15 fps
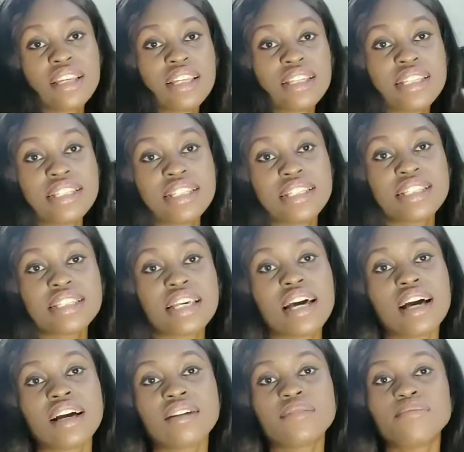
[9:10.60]
this is
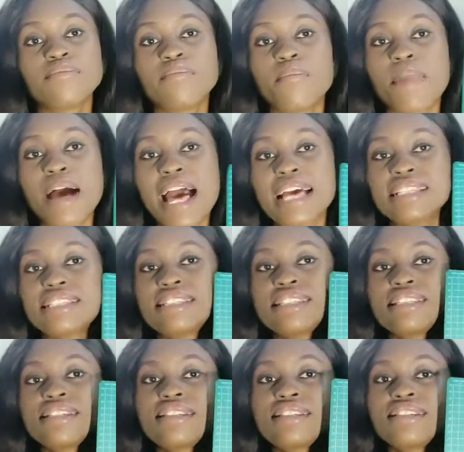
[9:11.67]
a mat.
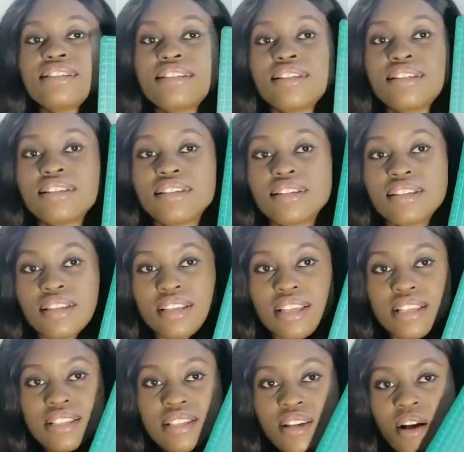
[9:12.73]

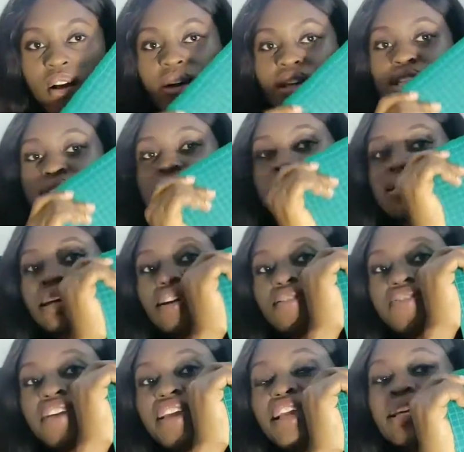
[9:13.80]
It's called a
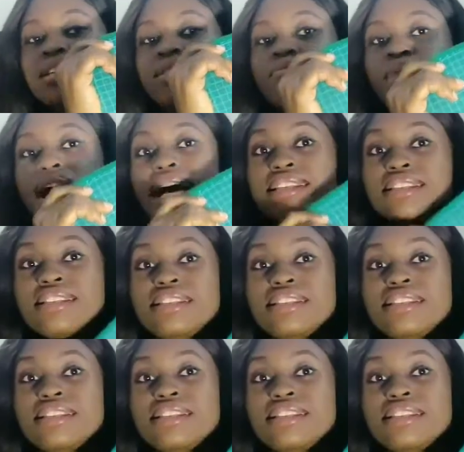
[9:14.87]
self-healing mat.